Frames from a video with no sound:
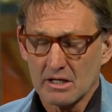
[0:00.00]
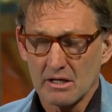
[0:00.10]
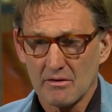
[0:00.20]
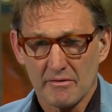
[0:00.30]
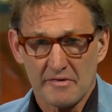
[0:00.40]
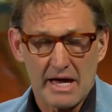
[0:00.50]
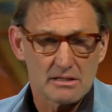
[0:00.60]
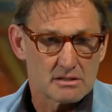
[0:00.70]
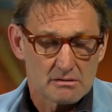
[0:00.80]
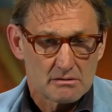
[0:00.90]
The
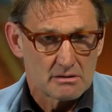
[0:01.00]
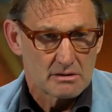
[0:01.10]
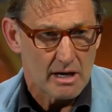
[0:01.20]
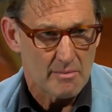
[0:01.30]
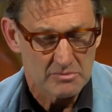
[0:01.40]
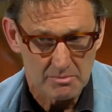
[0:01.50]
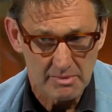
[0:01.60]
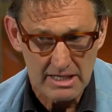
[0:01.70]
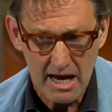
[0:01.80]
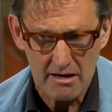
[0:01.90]
fans come up
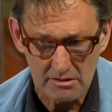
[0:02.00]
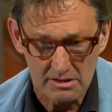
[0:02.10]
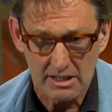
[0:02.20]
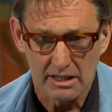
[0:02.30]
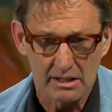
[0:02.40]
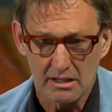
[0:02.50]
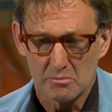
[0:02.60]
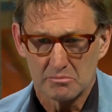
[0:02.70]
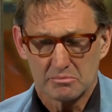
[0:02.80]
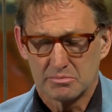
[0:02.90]
to me now and say,
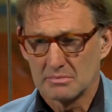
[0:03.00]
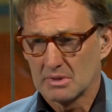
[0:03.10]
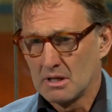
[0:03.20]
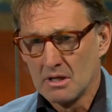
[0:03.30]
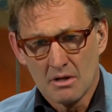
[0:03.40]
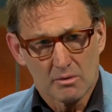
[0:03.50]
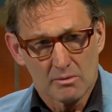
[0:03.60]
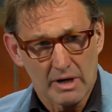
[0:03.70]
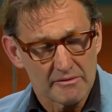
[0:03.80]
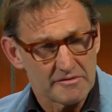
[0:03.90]

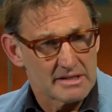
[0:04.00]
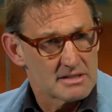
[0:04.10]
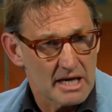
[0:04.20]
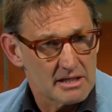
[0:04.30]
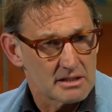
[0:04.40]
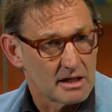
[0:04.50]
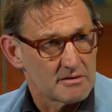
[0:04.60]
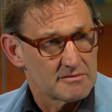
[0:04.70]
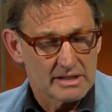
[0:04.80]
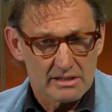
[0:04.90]
we had a
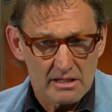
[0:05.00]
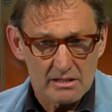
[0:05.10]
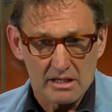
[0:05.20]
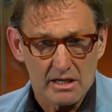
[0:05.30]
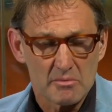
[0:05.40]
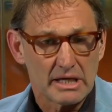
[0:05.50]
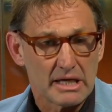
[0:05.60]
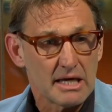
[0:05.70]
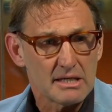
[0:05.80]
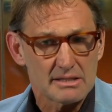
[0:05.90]
fantastic, fantastic couple
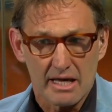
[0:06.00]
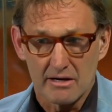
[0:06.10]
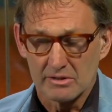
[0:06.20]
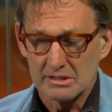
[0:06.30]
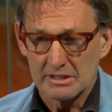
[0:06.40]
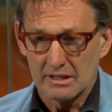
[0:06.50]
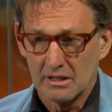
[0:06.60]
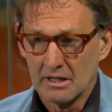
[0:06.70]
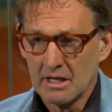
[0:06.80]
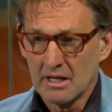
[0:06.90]
of years there, and
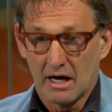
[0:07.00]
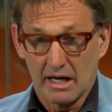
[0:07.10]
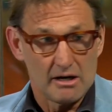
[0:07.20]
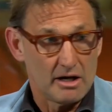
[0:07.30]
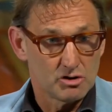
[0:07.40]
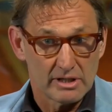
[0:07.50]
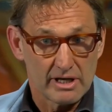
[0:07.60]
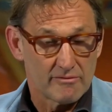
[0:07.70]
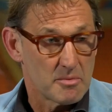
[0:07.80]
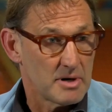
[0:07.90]
I
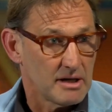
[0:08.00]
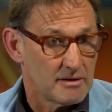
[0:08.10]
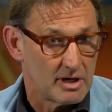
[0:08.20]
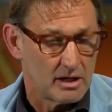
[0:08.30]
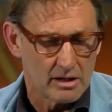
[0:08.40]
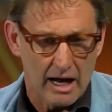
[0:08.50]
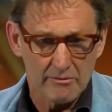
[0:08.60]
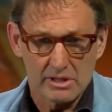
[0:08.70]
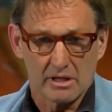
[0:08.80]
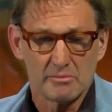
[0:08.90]
enjoyed every minute of it.
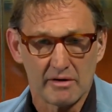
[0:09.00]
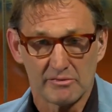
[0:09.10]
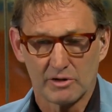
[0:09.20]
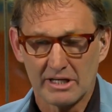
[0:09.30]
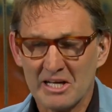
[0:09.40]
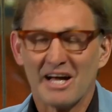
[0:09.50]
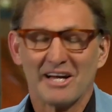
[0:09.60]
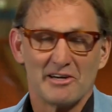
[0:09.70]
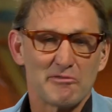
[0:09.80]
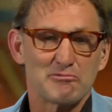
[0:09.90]
Harry gave me a free,
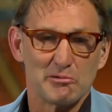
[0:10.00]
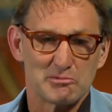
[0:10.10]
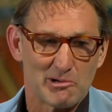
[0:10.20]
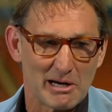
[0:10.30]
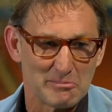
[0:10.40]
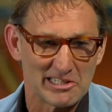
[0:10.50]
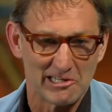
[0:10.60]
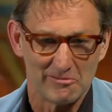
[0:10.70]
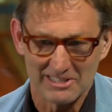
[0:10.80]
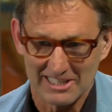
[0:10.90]
enough rope to hang
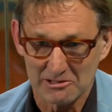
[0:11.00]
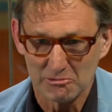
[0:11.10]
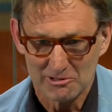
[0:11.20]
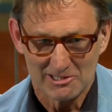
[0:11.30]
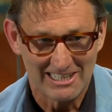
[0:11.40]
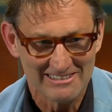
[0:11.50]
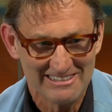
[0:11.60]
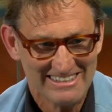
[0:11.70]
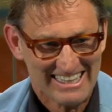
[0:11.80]
myself. He said, "Go on, son."